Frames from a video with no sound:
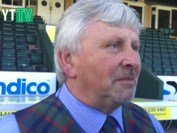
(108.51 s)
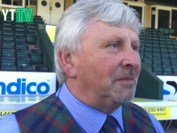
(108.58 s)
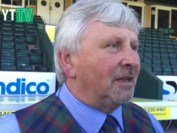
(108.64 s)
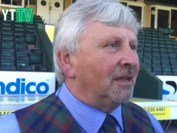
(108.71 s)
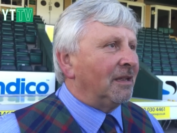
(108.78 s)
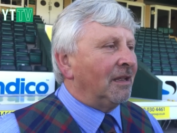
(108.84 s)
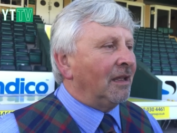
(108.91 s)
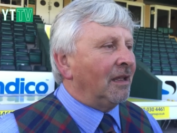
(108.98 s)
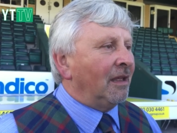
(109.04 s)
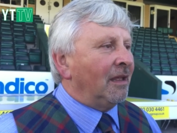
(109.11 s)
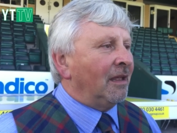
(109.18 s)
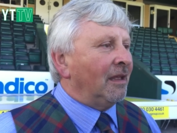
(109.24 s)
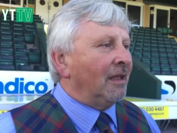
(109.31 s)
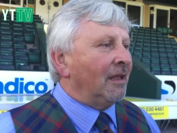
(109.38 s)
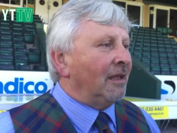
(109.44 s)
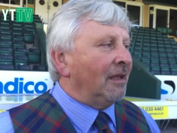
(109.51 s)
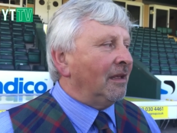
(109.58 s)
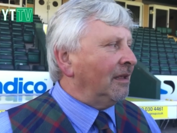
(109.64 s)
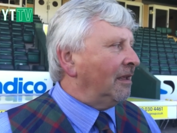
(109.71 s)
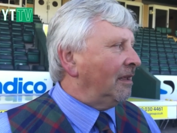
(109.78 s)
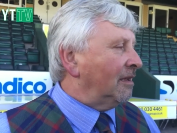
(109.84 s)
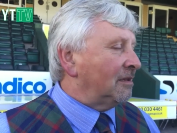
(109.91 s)
but
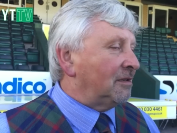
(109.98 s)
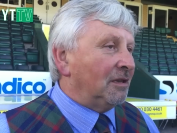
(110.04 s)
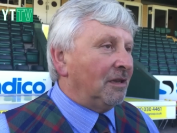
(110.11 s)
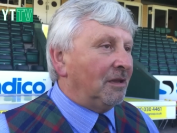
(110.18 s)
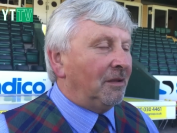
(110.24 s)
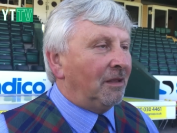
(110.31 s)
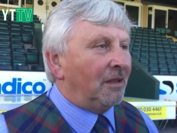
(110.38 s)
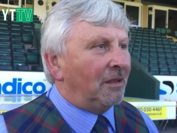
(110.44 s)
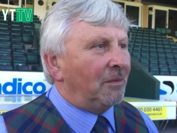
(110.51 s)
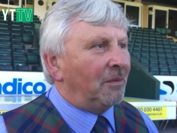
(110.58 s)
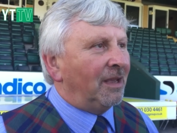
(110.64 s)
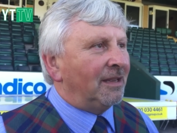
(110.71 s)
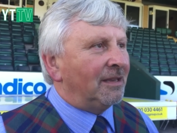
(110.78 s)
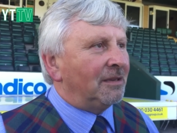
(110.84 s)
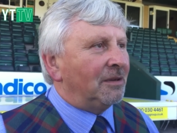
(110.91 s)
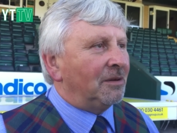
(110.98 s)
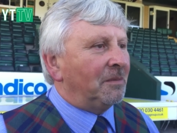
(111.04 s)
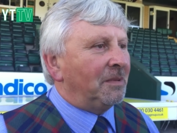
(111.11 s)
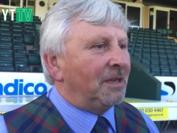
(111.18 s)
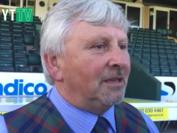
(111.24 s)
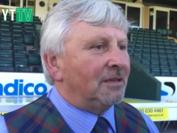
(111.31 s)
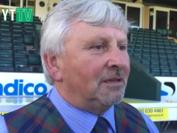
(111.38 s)
he, had, he went. You know
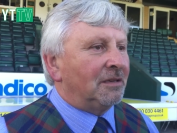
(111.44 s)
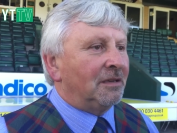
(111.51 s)
what I mean?